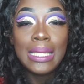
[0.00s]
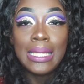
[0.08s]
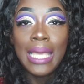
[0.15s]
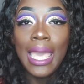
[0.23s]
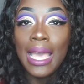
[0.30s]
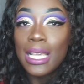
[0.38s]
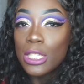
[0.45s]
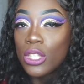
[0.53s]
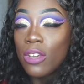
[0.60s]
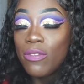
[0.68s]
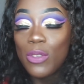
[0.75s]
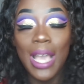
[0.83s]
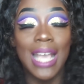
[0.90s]
Yeah,
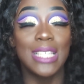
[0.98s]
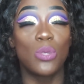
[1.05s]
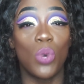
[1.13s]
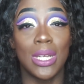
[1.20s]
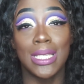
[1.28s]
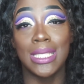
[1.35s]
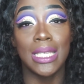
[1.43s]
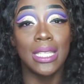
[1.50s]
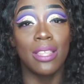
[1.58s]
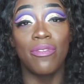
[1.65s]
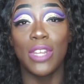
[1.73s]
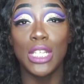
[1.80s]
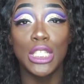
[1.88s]
so if you guys want to see
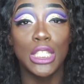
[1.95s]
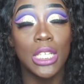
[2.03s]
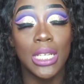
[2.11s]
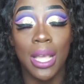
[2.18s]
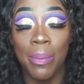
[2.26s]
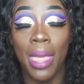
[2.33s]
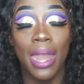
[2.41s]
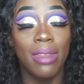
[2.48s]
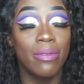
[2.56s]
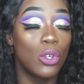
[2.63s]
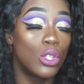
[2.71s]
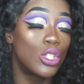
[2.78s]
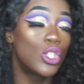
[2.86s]
the finished look, I'm not
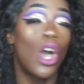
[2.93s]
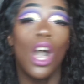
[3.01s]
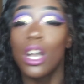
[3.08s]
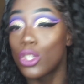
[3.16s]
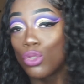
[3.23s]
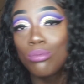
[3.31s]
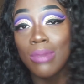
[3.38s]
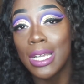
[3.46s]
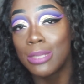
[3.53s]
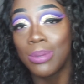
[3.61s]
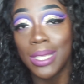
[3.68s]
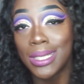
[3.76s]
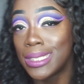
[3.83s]
even gonna talk too much
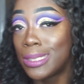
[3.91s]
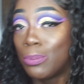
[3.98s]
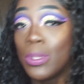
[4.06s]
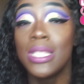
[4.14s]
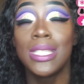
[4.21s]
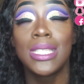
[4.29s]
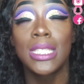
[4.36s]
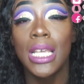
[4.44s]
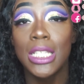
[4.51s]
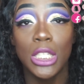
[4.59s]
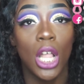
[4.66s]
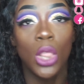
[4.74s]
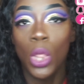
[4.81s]
because it's been
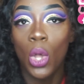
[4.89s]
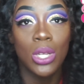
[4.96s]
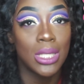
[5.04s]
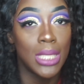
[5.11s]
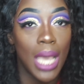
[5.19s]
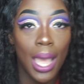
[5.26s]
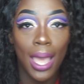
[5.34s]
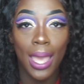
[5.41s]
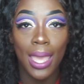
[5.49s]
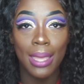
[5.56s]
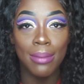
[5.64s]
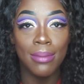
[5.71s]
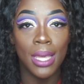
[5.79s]
such a long
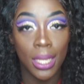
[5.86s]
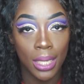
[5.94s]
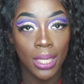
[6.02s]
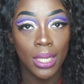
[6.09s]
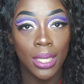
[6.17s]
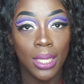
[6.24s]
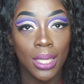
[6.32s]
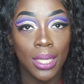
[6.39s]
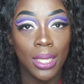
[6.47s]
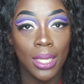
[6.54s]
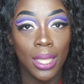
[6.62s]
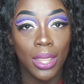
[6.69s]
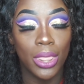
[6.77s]
time.
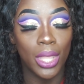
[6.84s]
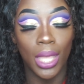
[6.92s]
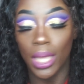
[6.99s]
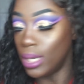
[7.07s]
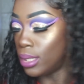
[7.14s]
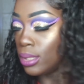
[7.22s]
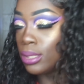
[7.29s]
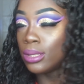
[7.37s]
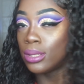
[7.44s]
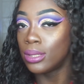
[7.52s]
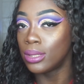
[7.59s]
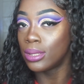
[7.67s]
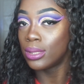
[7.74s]
Then
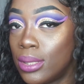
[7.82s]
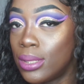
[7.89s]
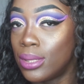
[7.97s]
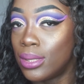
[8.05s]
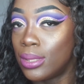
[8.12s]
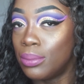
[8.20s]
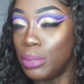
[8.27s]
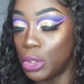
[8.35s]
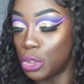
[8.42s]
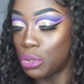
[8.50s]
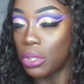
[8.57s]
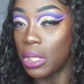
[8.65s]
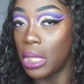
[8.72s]
be
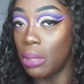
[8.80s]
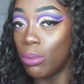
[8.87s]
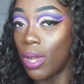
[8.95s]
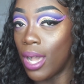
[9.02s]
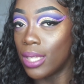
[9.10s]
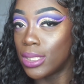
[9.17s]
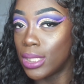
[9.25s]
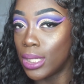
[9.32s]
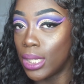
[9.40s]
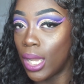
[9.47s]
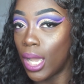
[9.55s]
sure to keep watching